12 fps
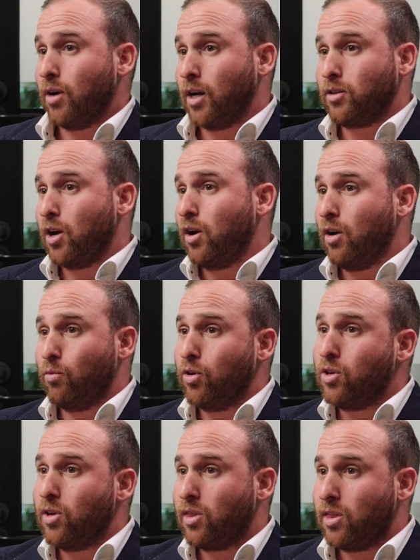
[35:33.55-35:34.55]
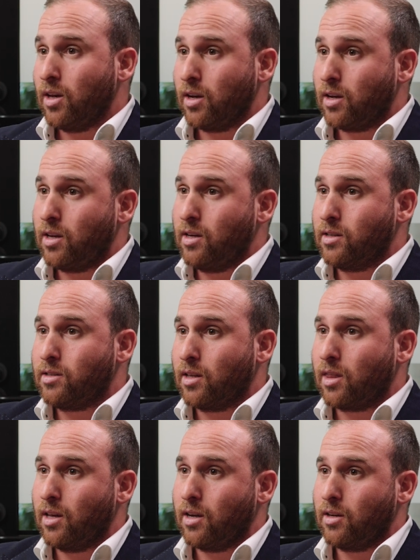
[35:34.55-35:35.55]
I don't know. What do you think? Here's the
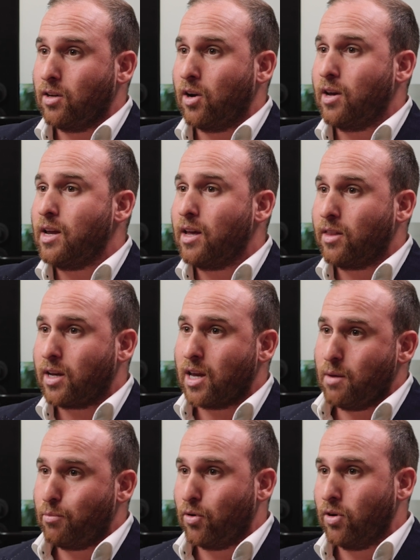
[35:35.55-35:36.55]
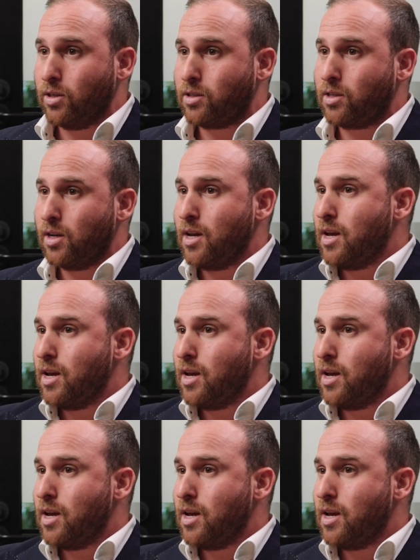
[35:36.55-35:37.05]
thing, you know, here are the key points.